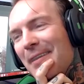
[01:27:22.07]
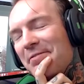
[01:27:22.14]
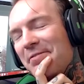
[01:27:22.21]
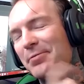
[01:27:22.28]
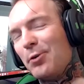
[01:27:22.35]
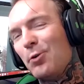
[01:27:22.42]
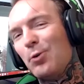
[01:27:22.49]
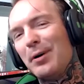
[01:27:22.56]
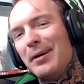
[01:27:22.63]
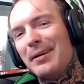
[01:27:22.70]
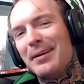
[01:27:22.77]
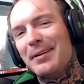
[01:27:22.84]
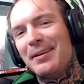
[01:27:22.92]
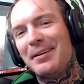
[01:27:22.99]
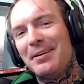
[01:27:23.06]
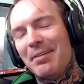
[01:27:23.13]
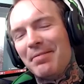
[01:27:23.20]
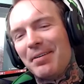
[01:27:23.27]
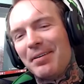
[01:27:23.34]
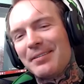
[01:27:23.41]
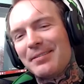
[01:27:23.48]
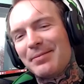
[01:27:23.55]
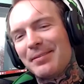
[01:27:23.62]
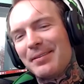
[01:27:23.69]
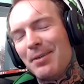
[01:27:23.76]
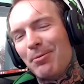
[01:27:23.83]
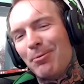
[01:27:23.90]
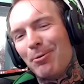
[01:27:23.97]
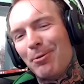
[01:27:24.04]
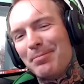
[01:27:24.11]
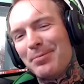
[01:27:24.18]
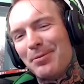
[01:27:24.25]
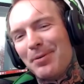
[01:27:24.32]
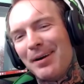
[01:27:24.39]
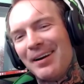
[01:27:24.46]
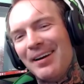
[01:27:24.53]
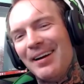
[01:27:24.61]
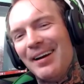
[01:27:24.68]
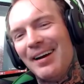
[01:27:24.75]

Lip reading: void in the universe with no Warped Tour